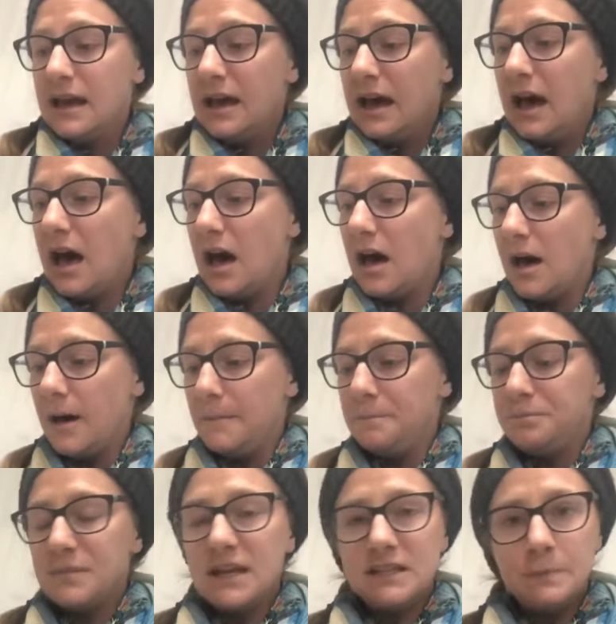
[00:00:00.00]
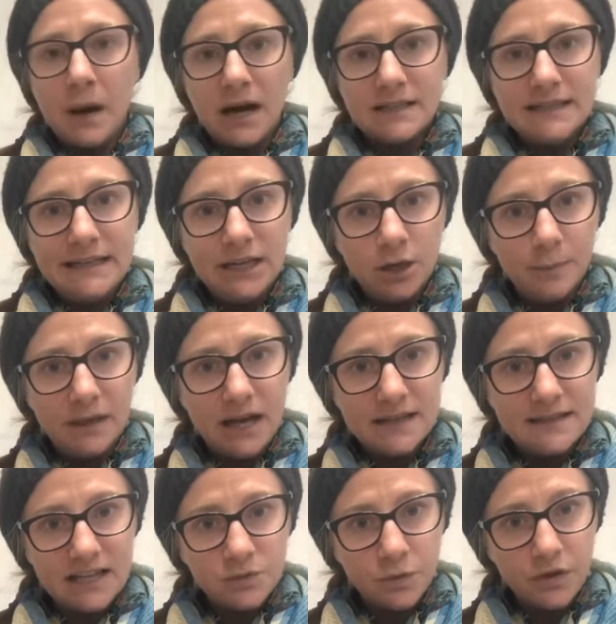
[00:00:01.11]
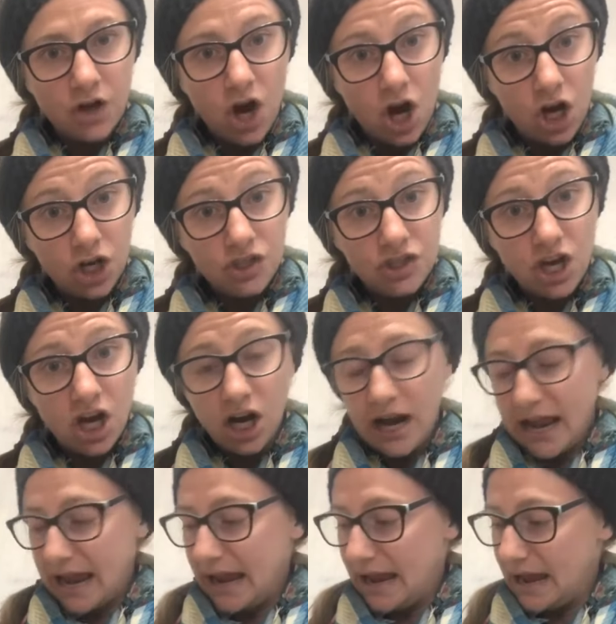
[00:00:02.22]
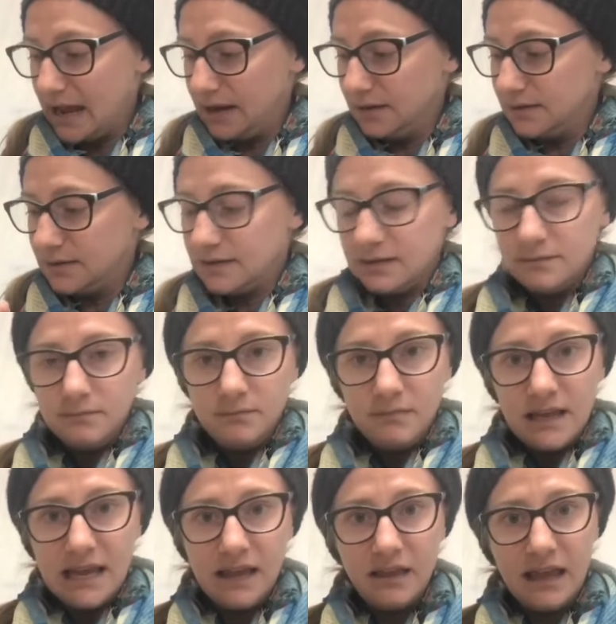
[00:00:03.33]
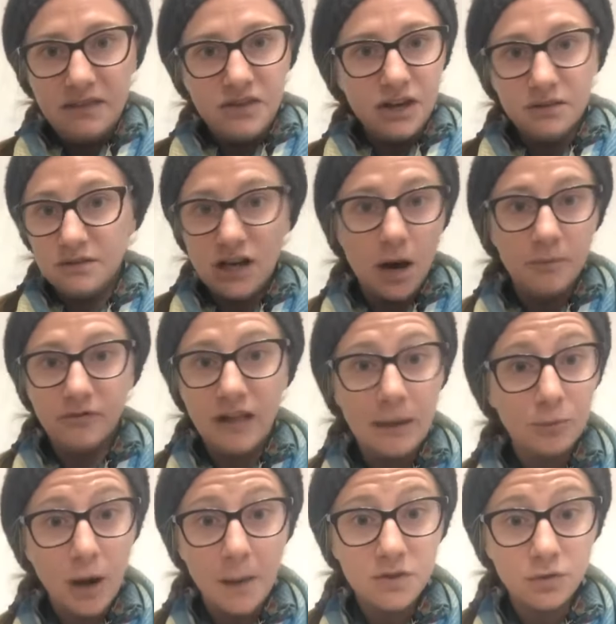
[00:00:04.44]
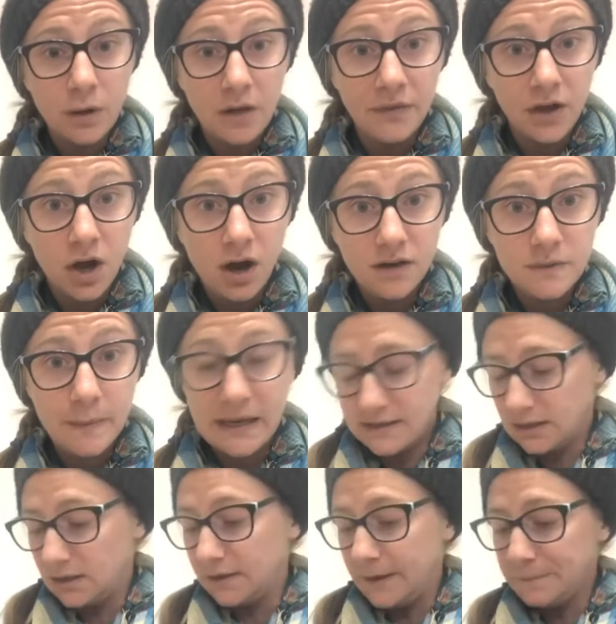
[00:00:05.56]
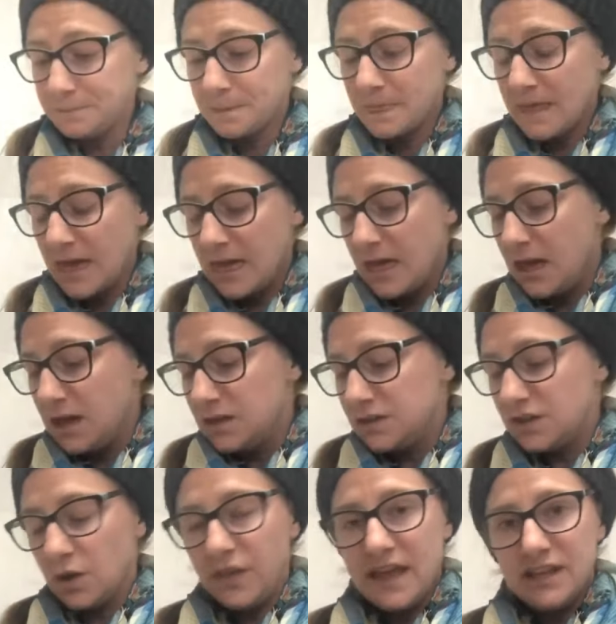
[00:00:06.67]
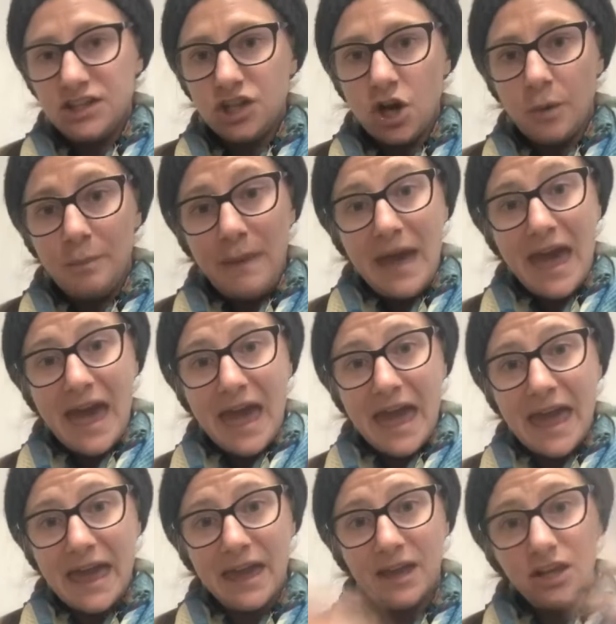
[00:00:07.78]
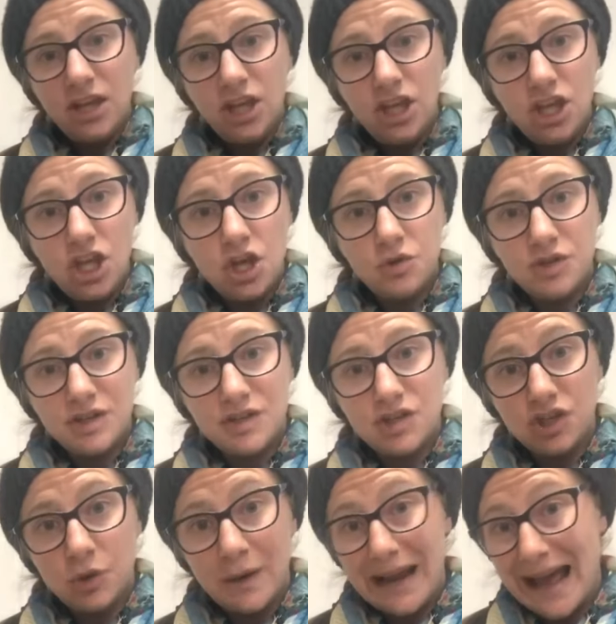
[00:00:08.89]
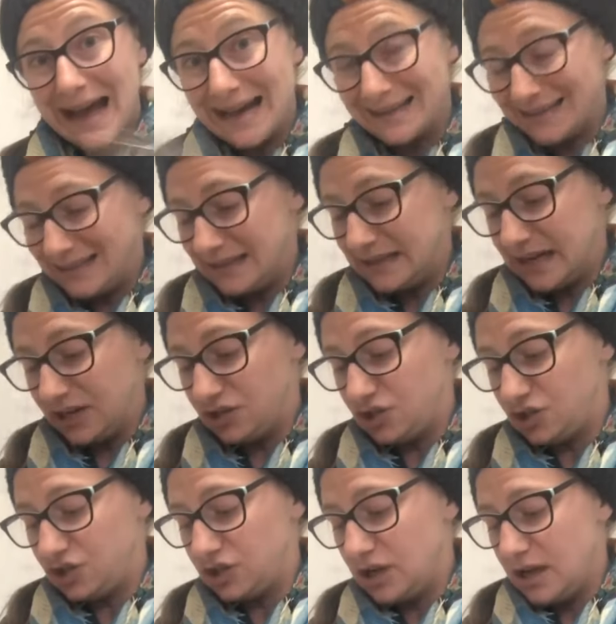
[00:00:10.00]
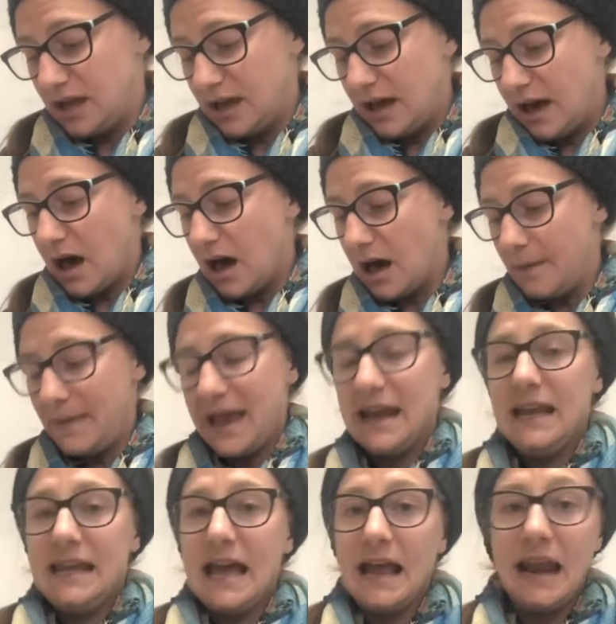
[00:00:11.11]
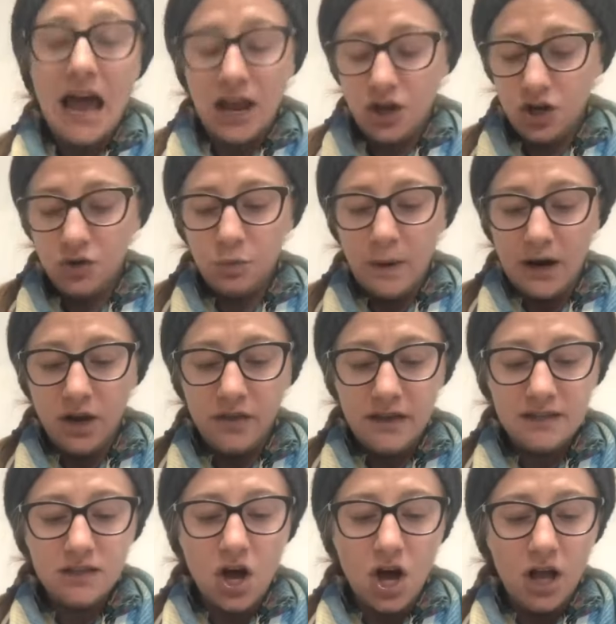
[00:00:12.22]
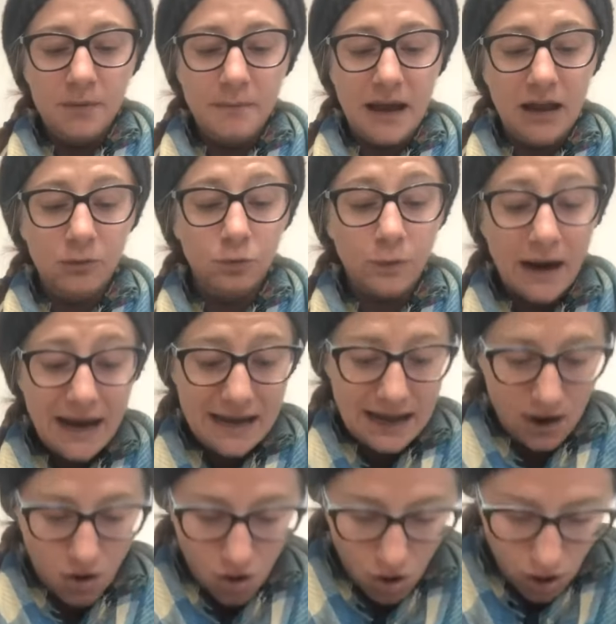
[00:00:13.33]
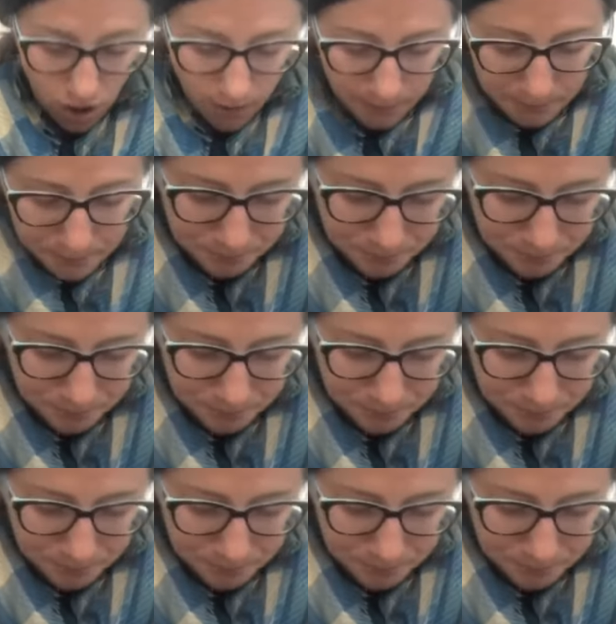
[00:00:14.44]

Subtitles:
It's boxy here because that's where the cards are and the top flap wraps around the cards basically. So then to go and pay, you just do it as such. And again, I could wear this on my right arm.